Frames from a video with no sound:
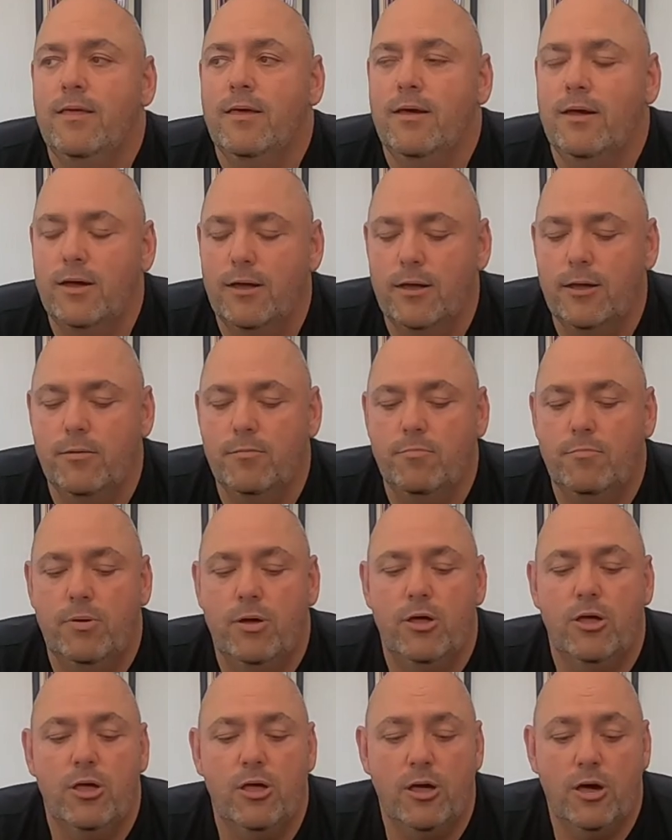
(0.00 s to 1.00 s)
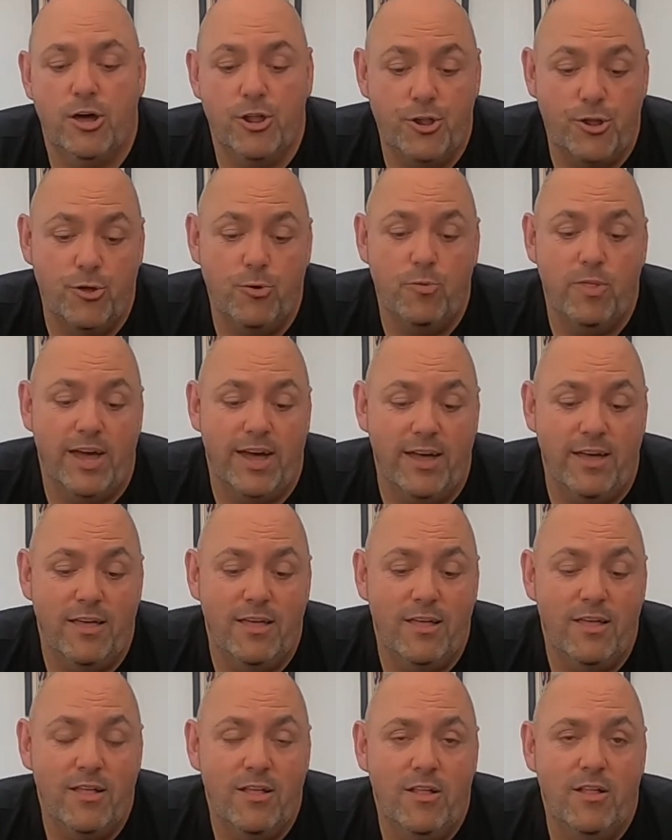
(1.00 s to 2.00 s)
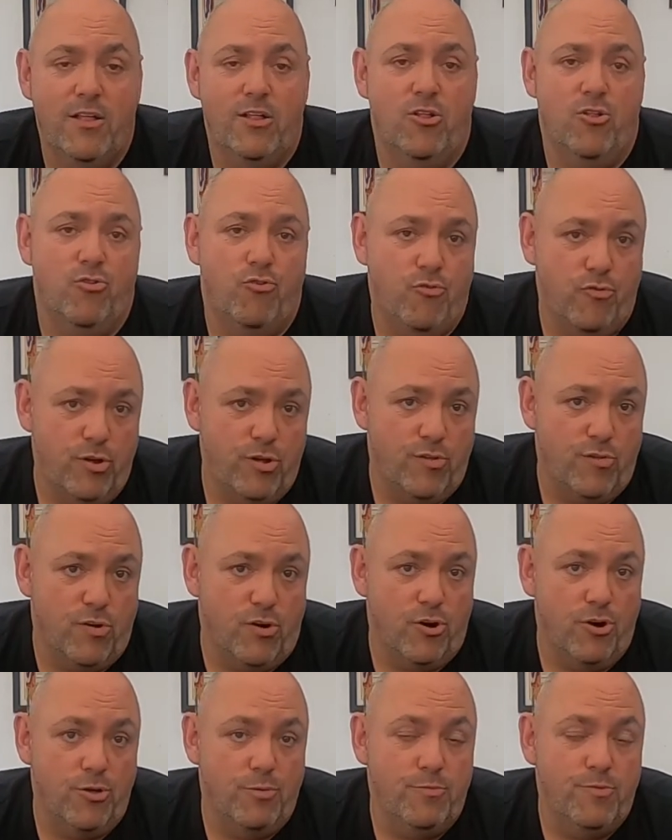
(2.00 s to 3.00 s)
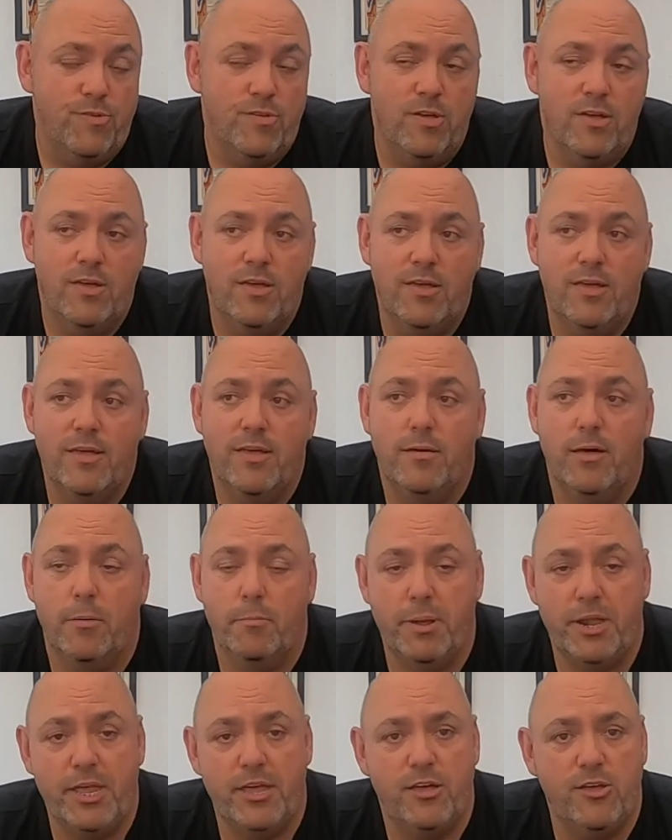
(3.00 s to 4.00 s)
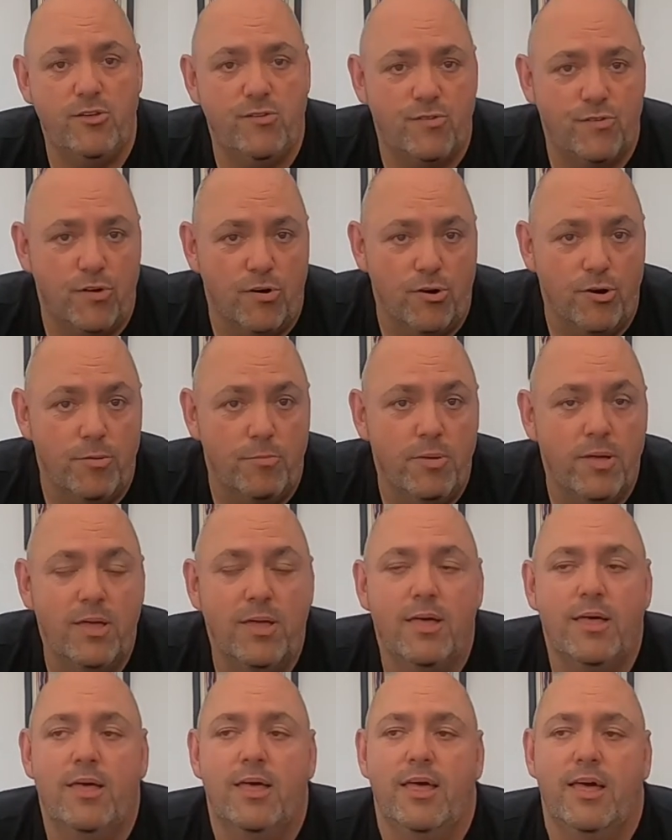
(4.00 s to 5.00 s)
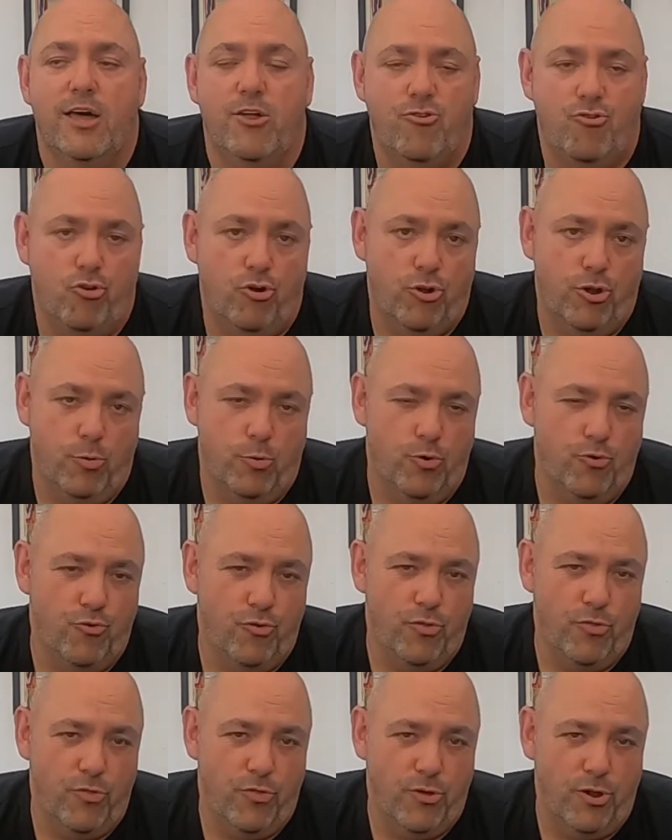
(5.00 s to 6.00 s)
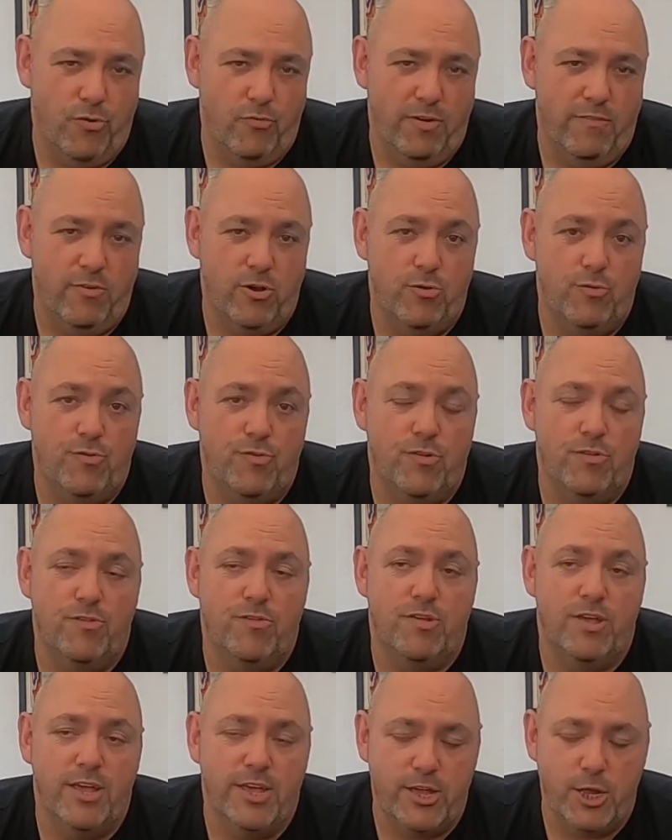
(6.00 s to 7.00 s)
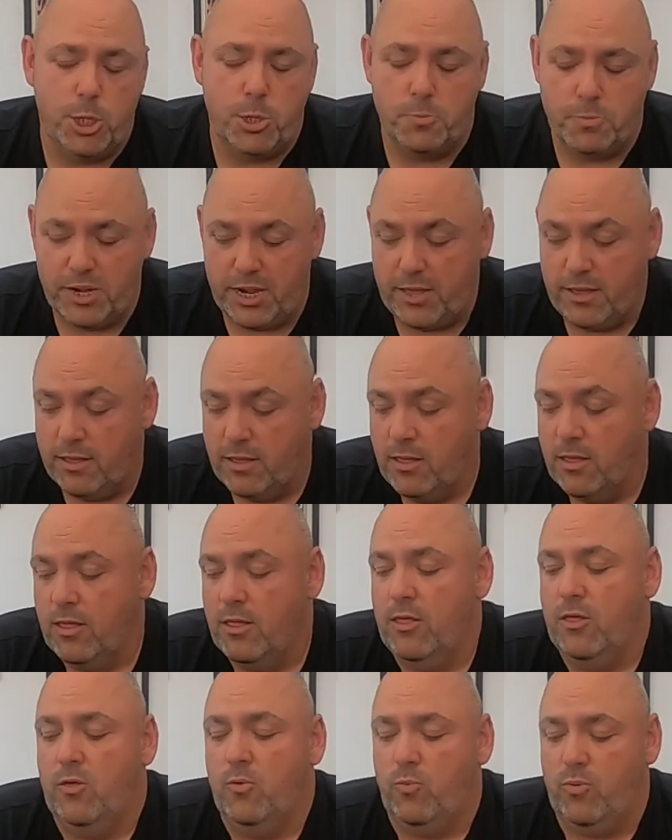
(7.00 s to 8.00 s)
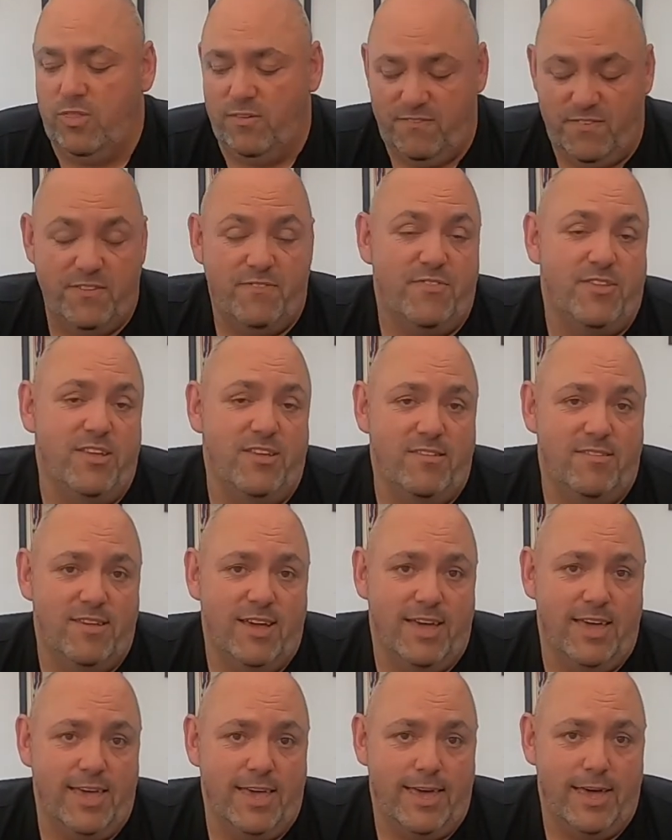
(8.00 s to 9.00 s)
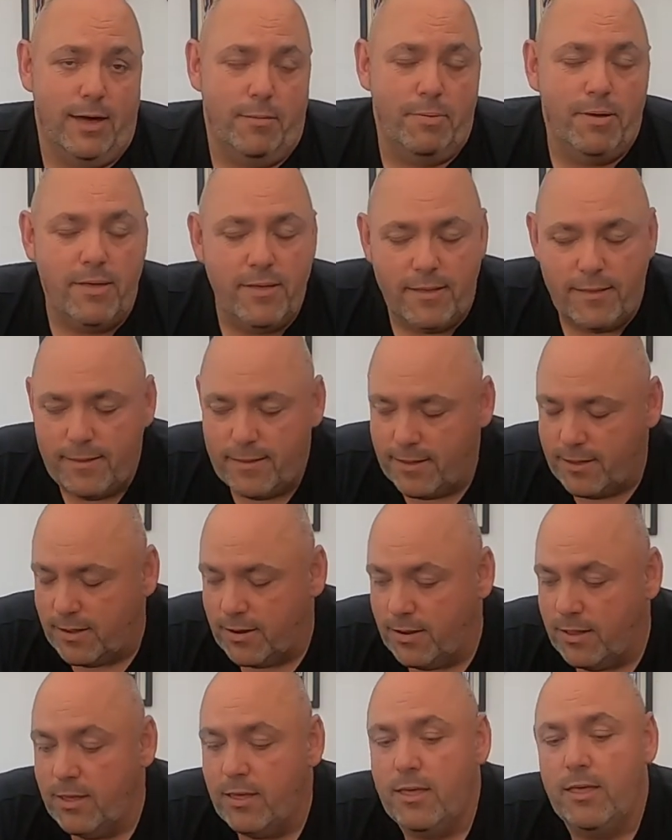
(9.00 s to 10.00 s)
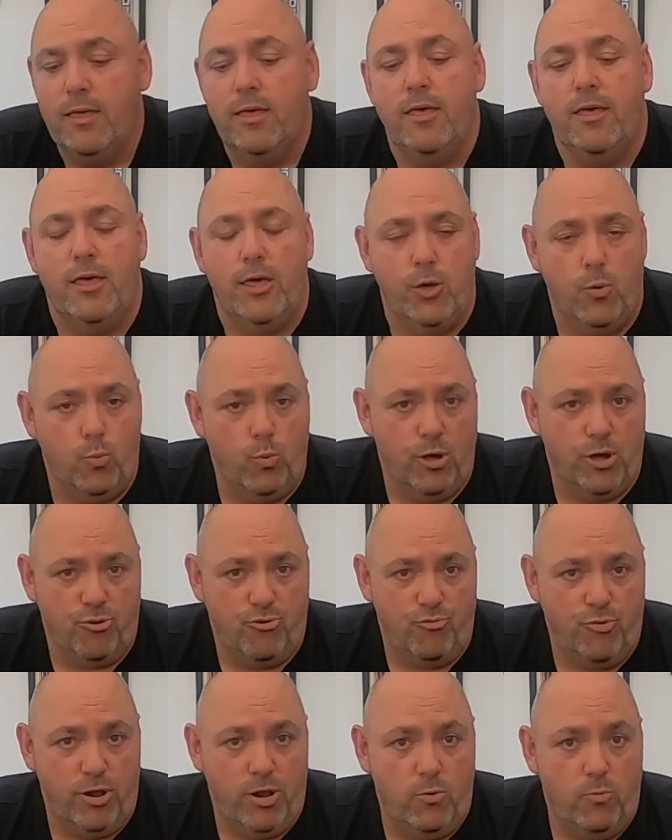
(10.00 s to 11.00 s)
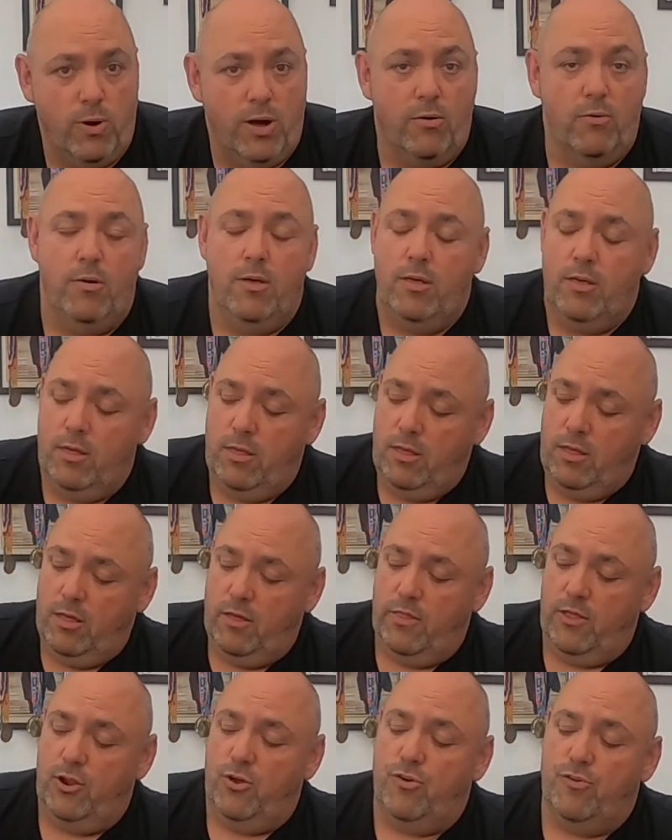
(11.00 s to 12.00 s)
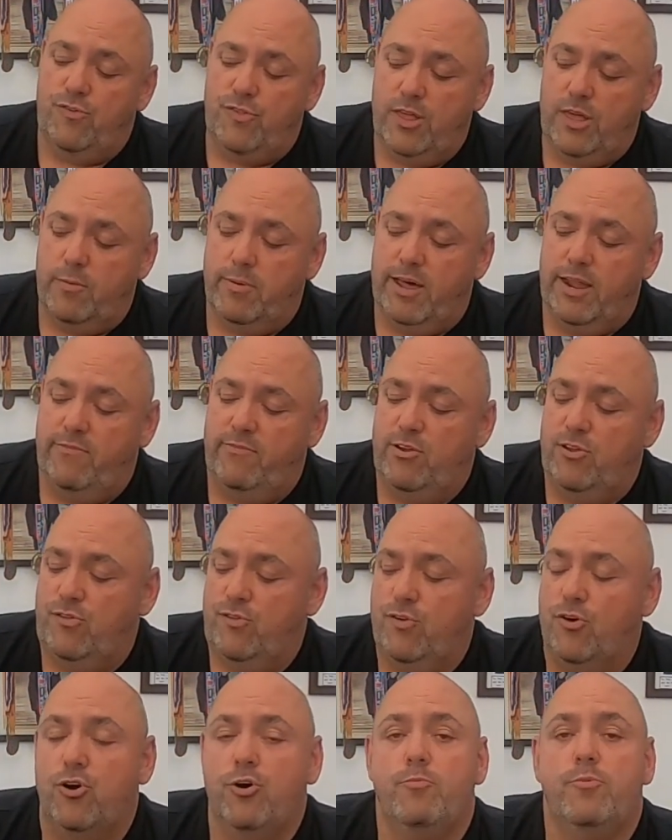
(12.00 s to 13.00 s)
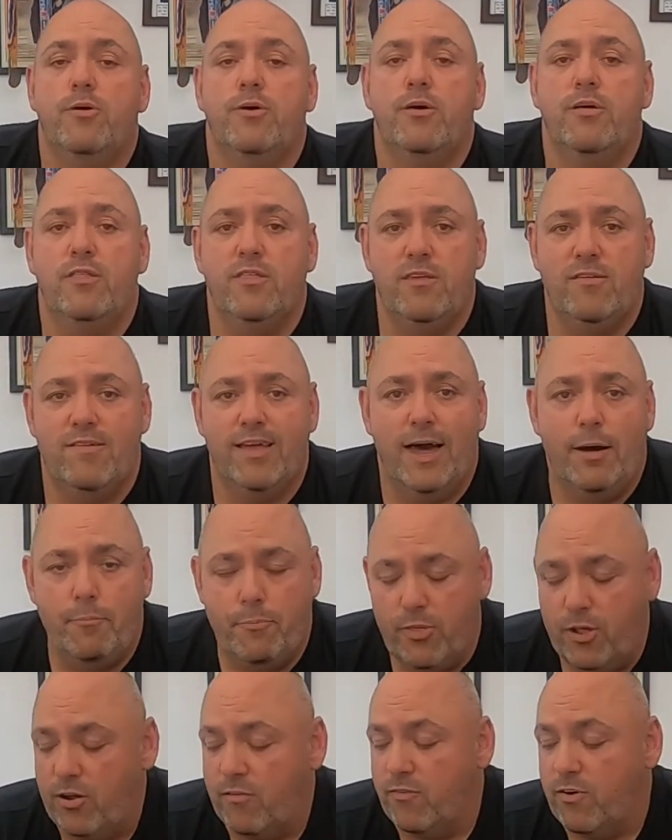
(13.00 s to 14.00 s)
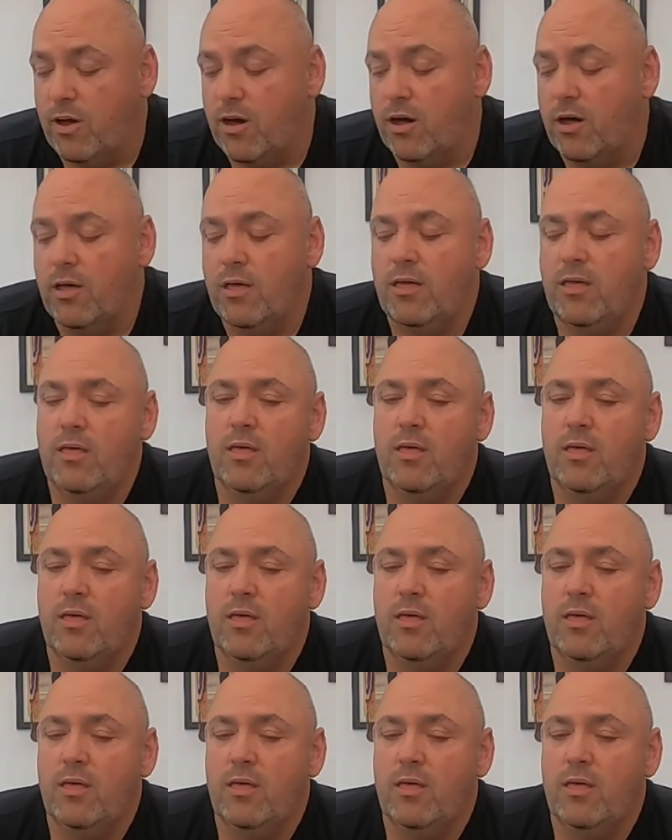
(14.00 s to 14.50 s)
I do that 3 times, a minute each time, and try and do 130 revolutions each minute with a 15-second gap, and it works really well. And the nice thing about having the timer, this app that I've got,